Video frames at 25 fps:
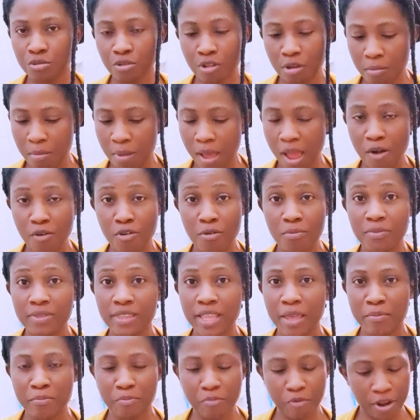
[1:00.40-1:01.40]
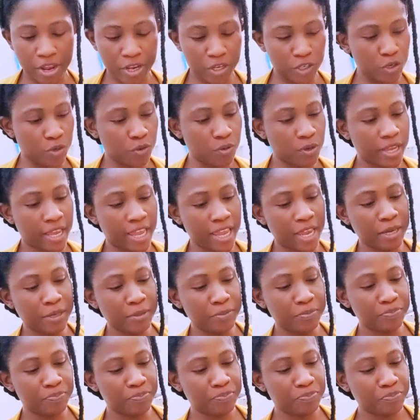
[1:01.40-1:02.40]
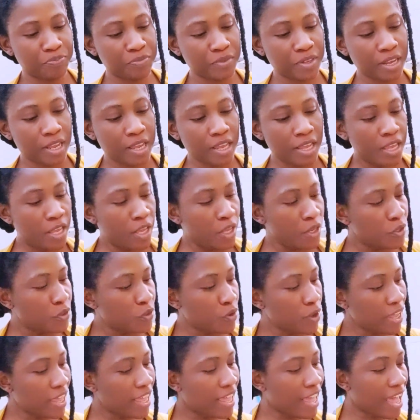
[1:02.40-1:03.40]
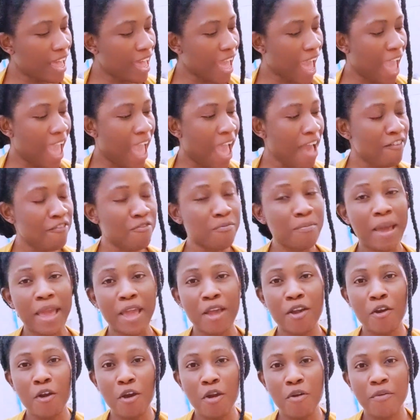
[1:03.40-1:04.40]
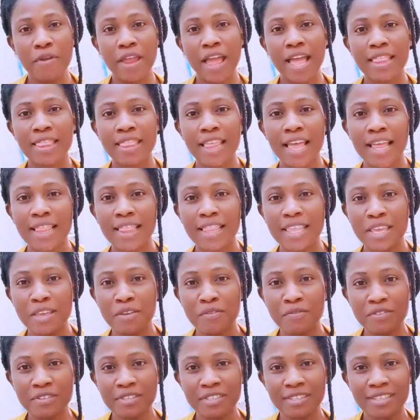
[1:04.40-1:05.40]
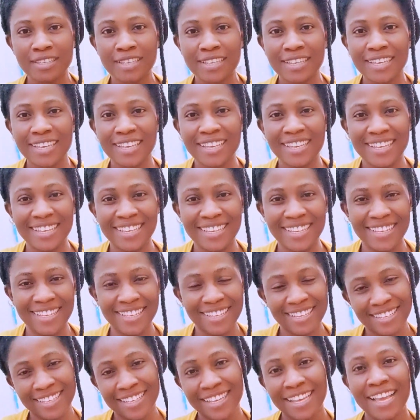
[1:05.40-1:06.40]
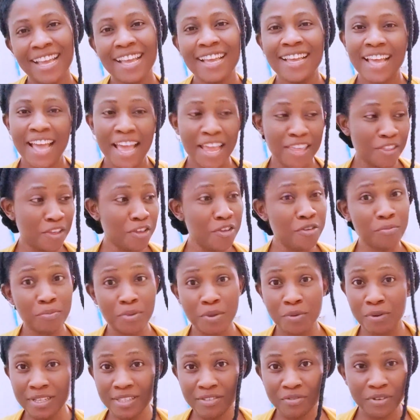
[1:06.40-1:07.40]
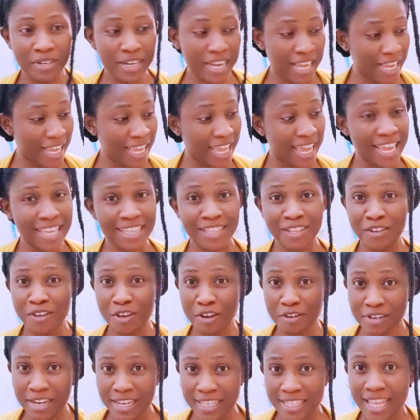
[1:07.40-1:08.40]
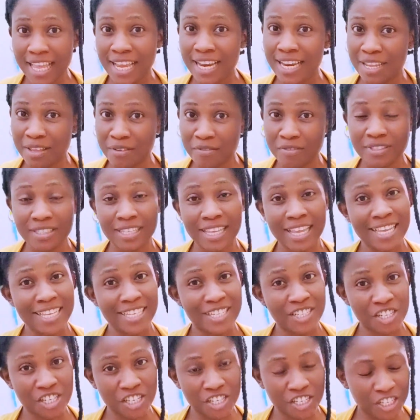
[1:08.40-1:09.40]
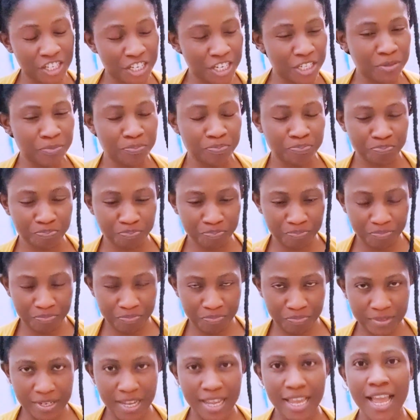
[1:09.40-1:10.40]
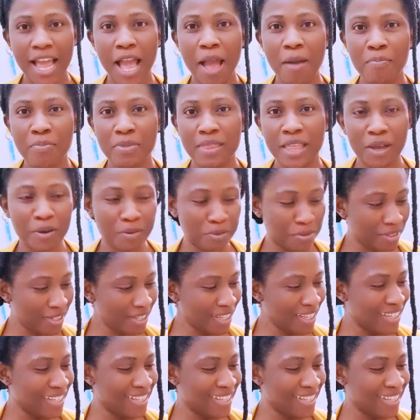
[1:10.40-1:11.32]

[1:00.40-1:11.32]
normal room temperature. Okay, so here I have my coriander leaves. I know you'll be wondering again, coriander leaves in chin chin? Calm down.